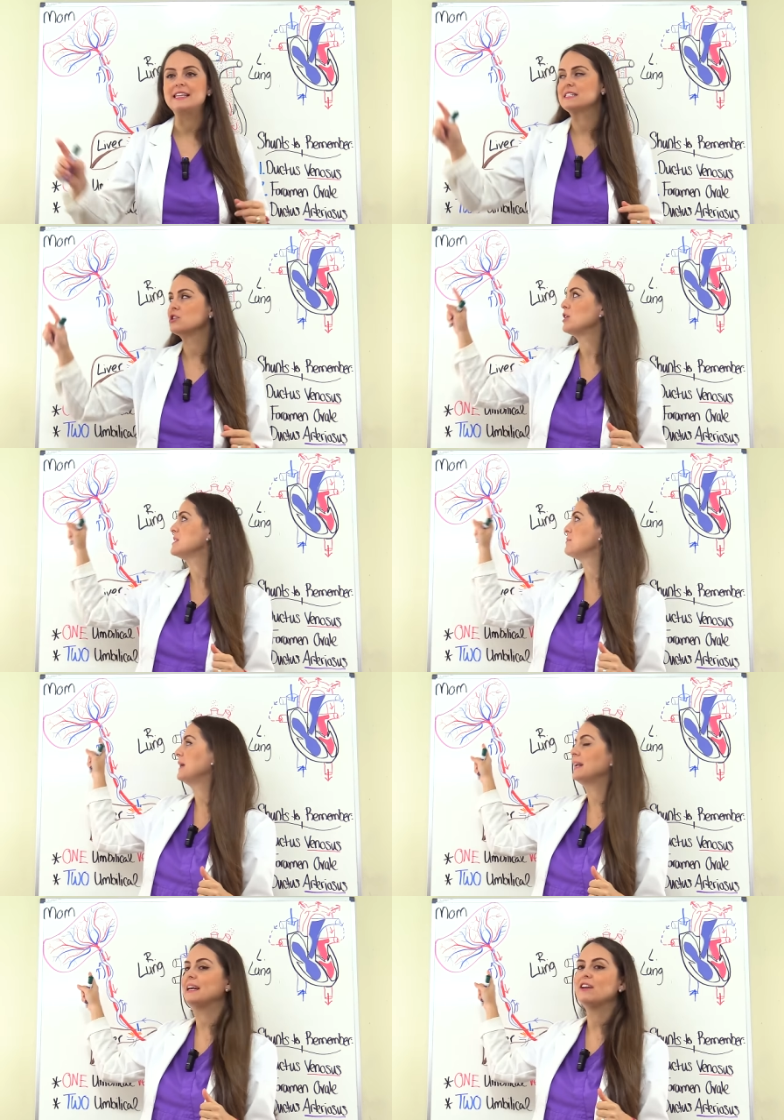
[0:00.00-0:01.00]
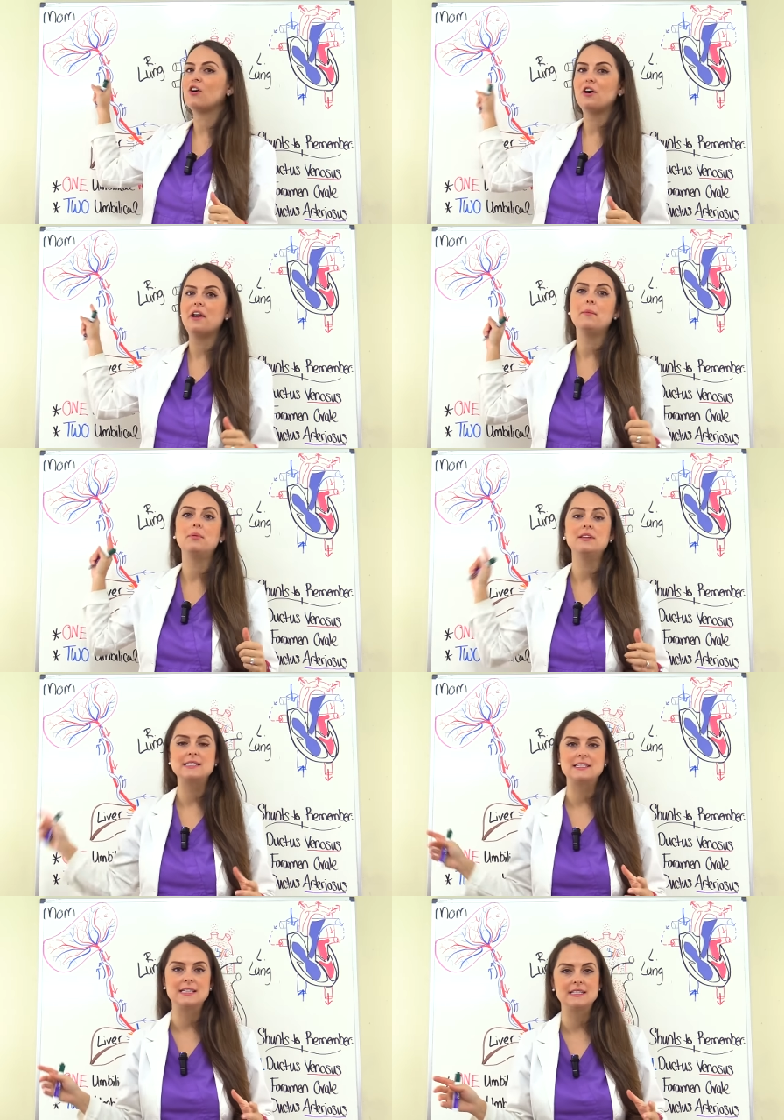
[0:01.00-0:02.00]
that's not depending on a
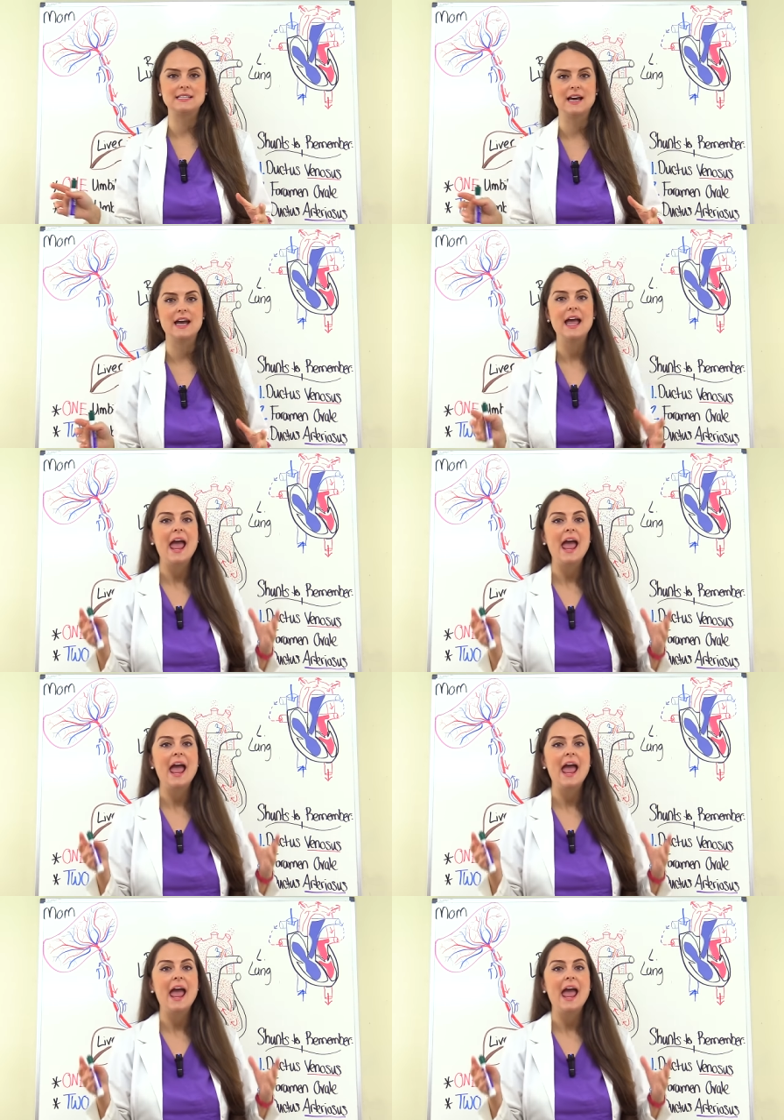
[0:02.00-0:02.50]
placenta.